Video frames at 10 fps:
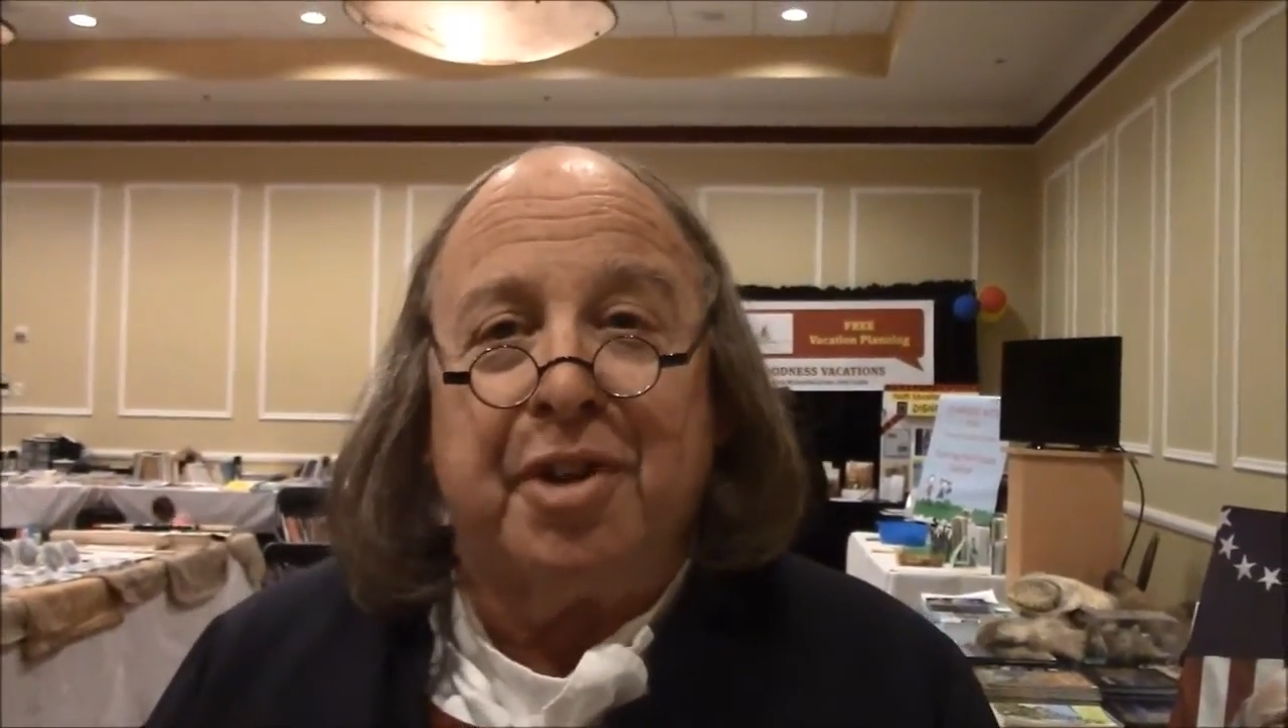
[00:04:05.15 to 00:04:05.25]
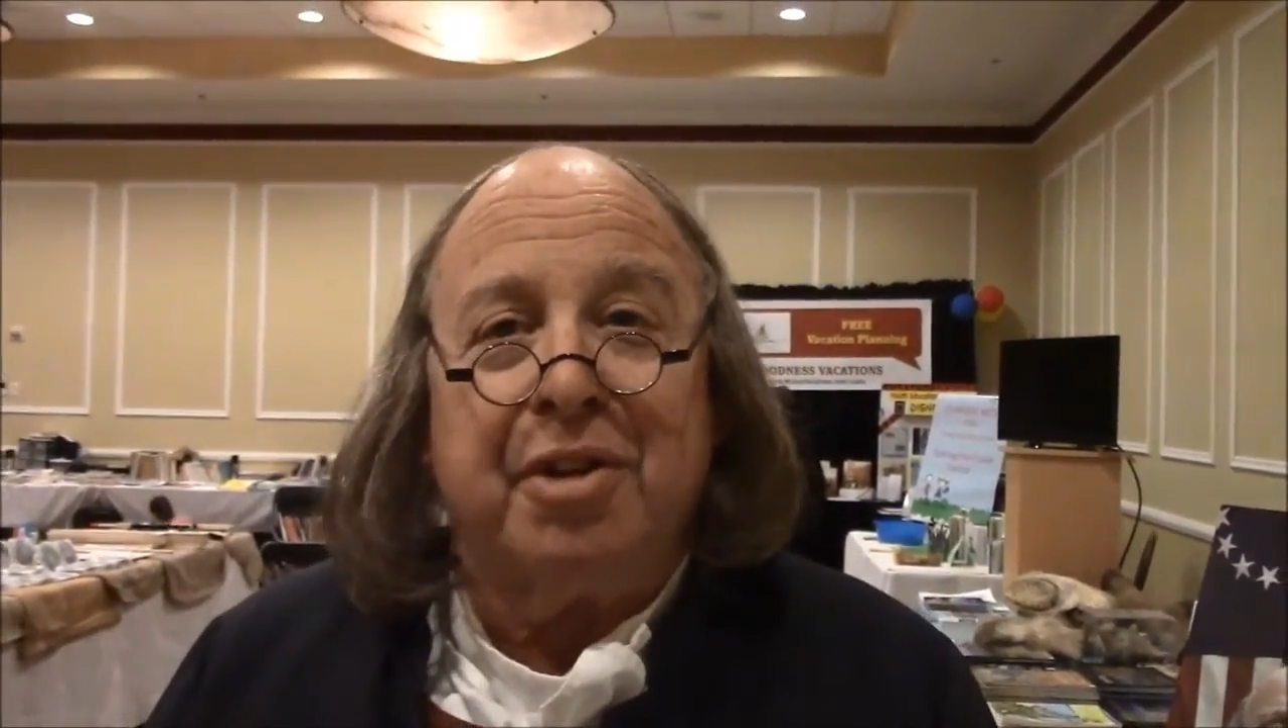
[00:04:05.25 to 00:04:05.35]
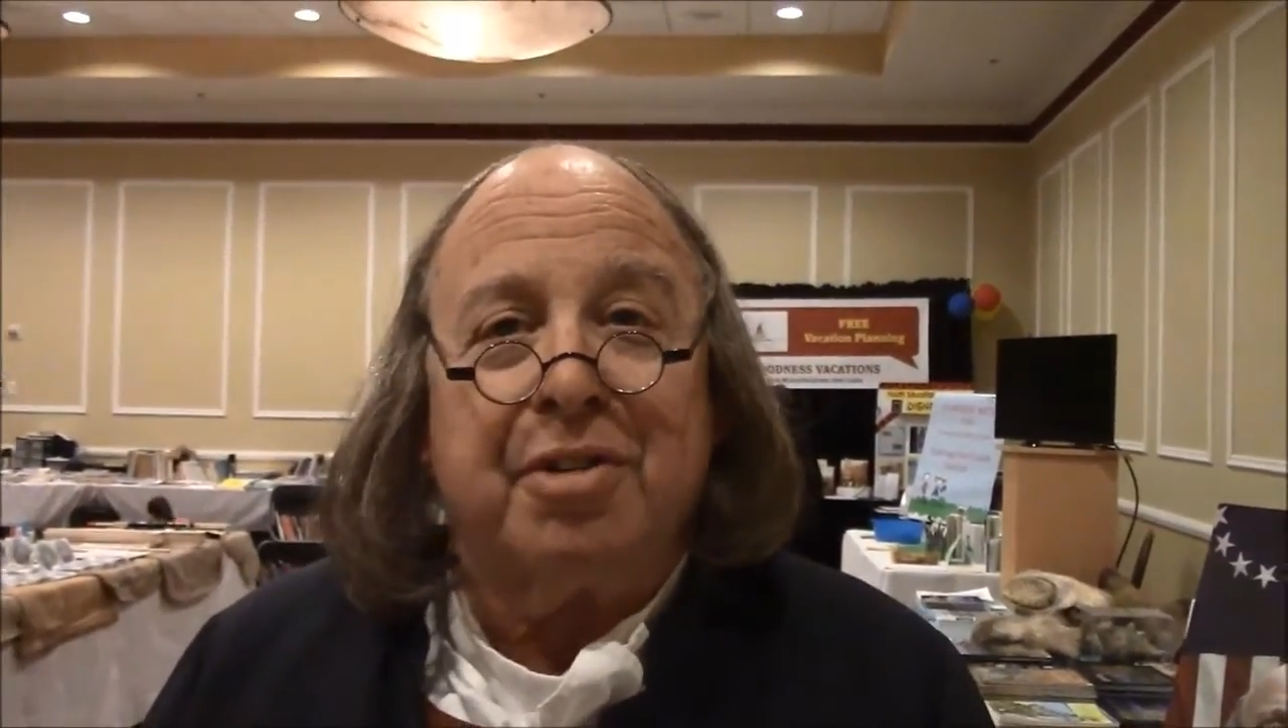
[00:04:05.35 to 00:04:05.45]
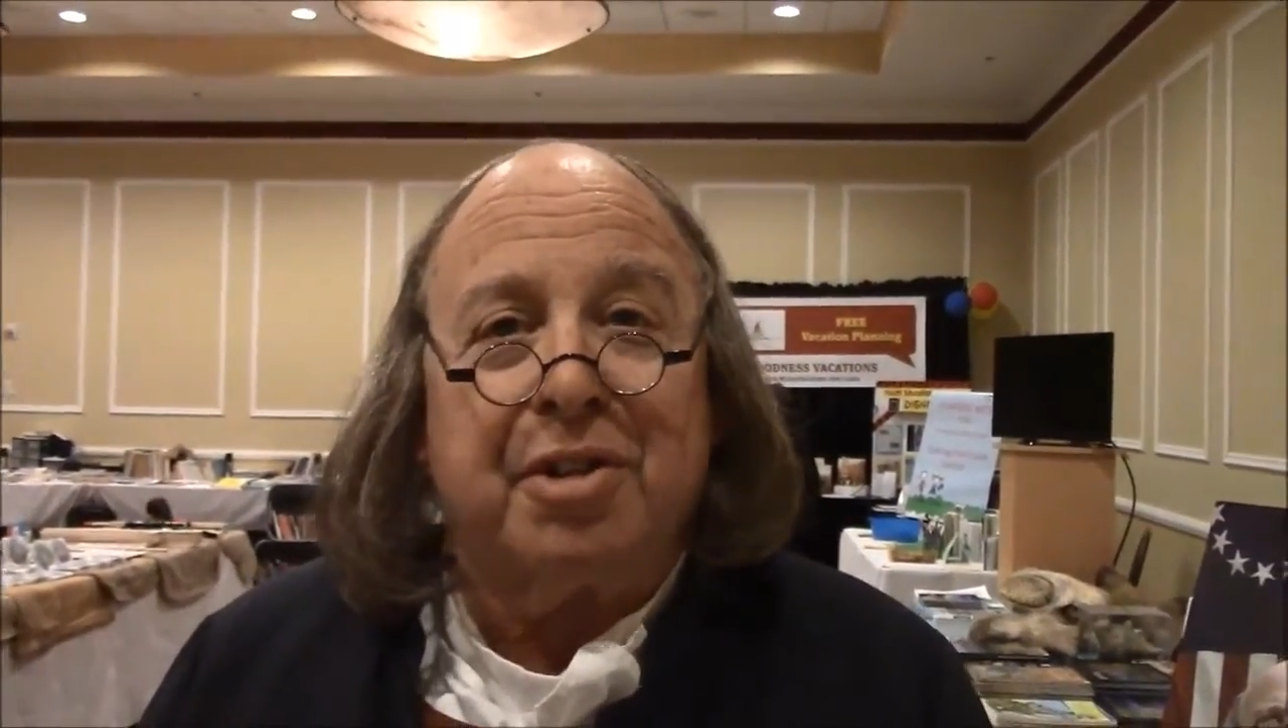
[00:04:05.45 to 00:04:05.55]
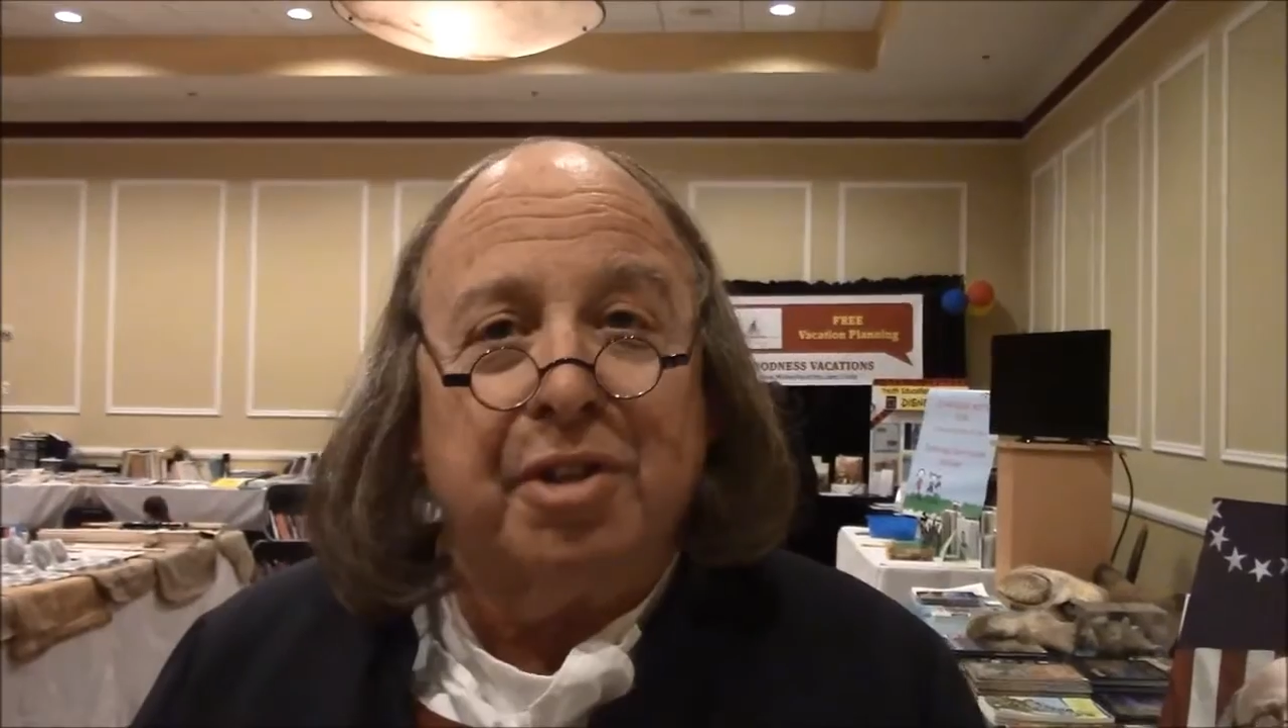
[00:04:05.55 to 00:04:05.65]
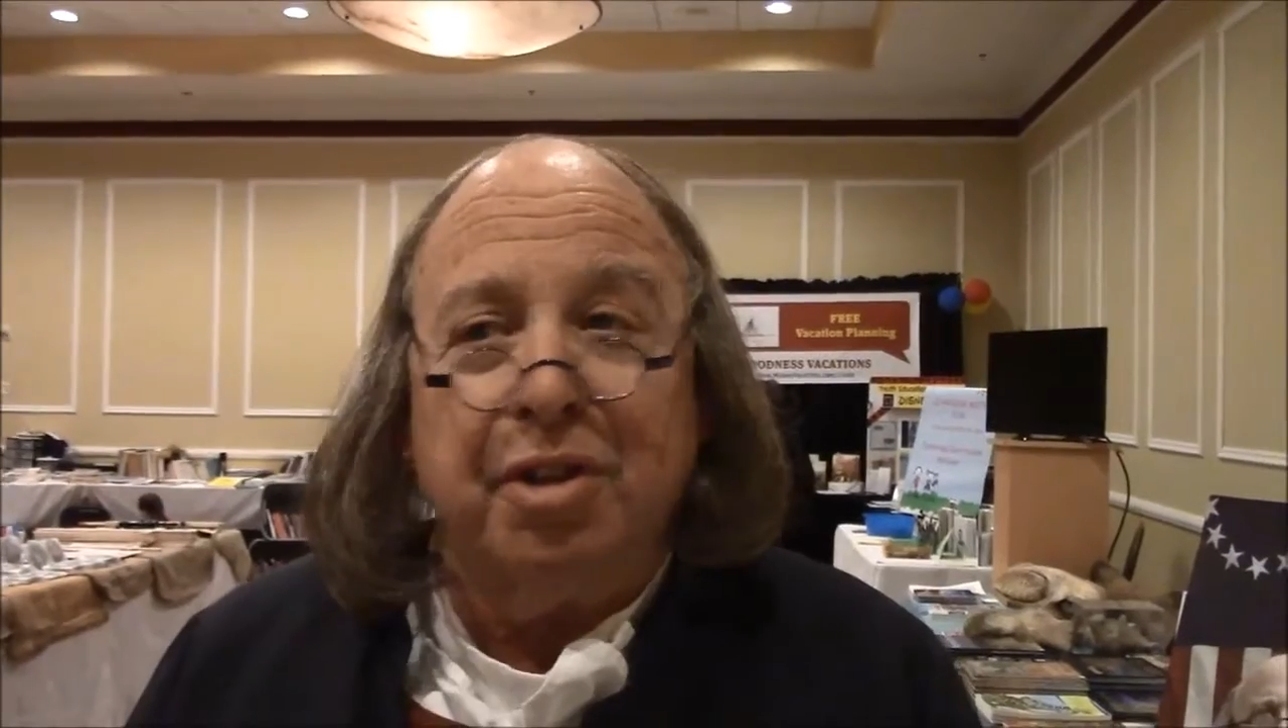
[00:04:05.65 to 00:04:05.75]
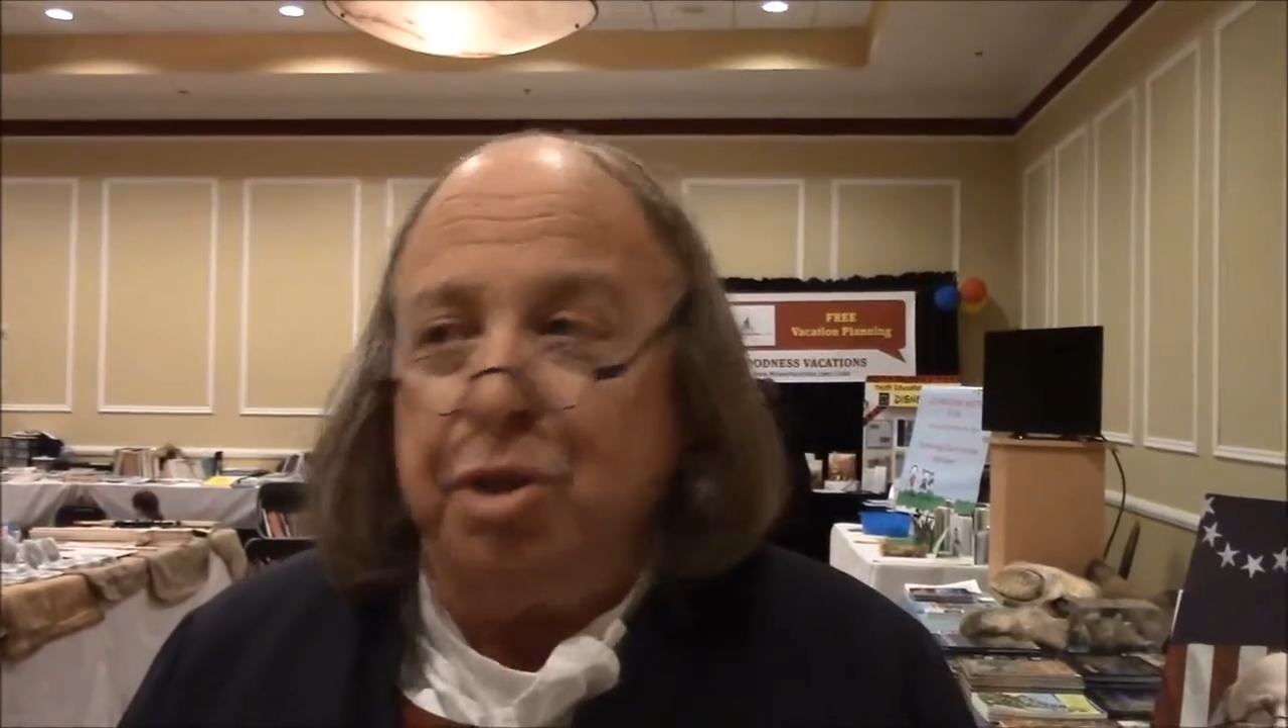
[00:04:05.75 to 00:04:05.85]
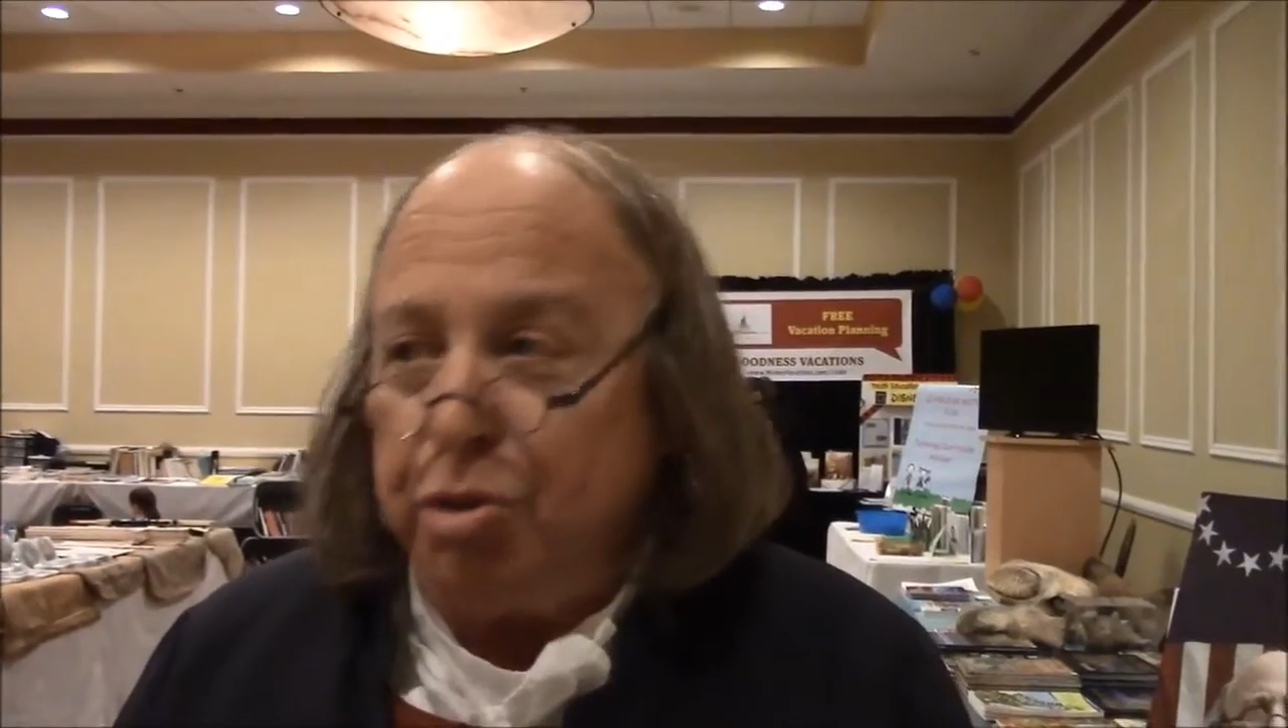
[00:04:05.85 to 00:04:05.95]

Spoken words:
they are still